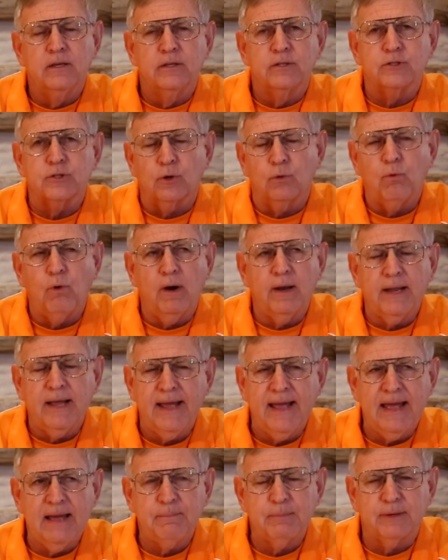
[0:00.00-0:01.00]
So what
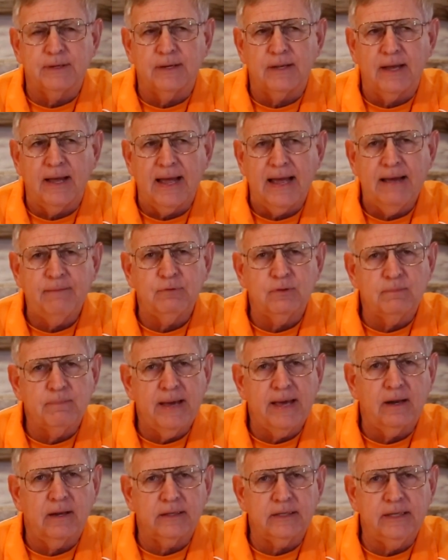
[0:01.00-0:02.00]
happened after the
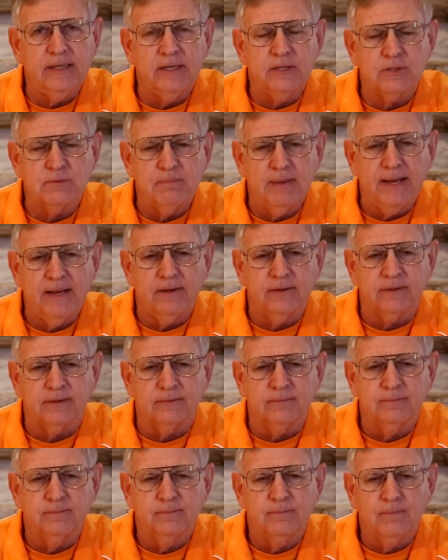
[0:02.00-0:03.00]
Battle of Kings Mountain,
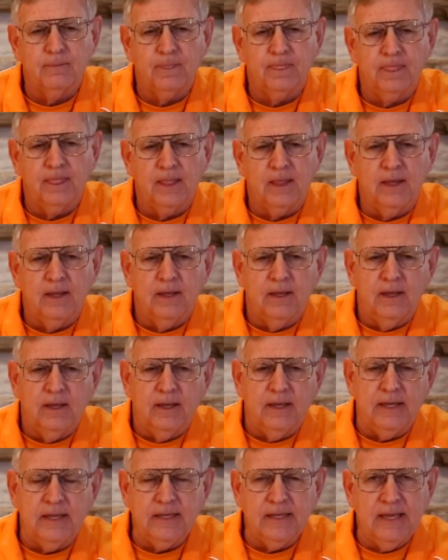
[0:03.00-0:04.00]

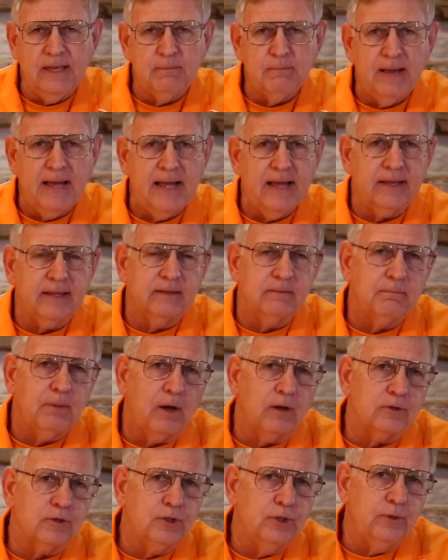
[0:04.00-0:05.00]
he came back and
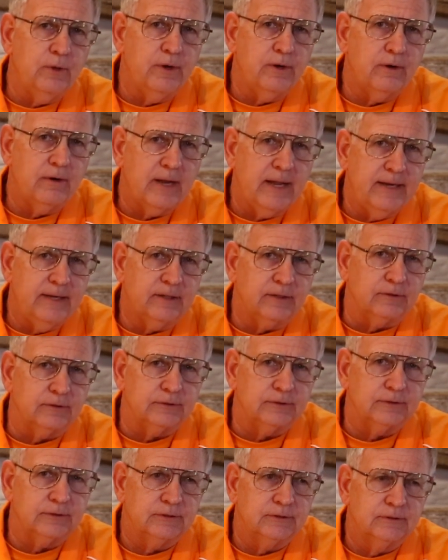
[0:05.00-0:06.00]
bought 200
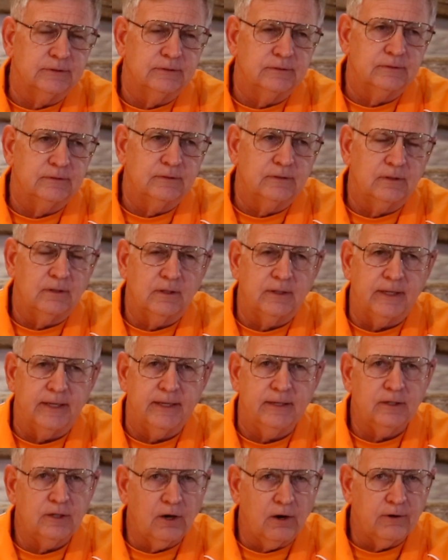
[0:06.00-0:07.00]
acres
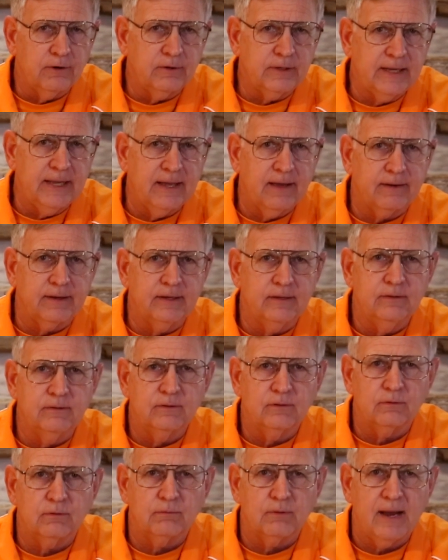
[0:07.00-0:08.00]
in Carter County,
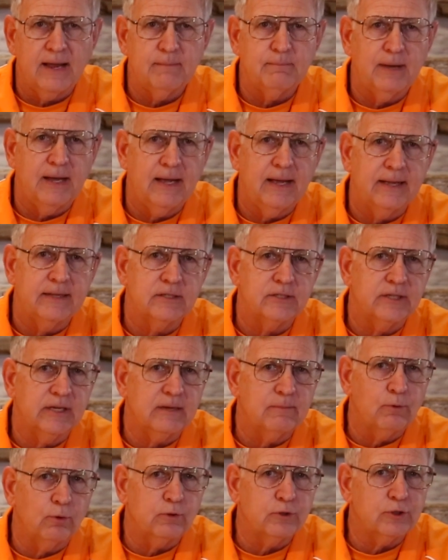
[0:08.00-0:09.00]
right behind
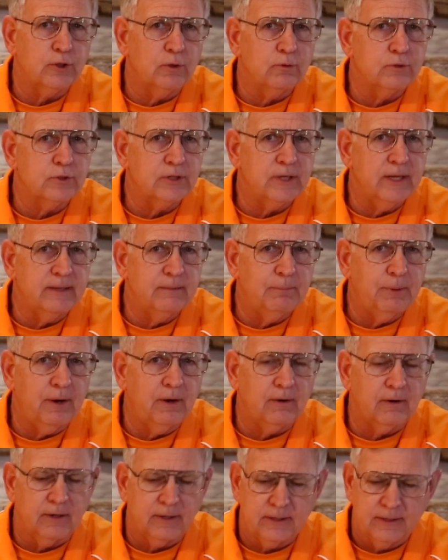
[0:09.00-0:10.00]
Sycamore Shoals State
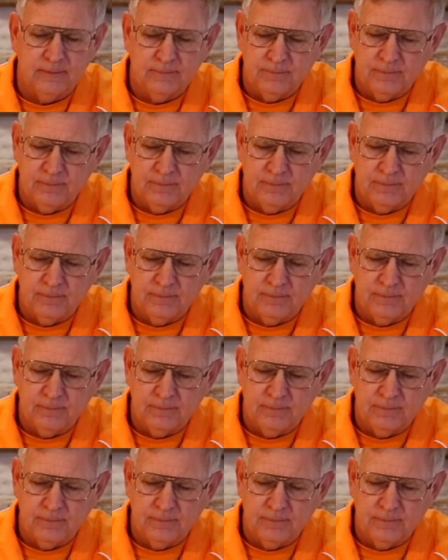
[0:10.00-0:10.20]
Park.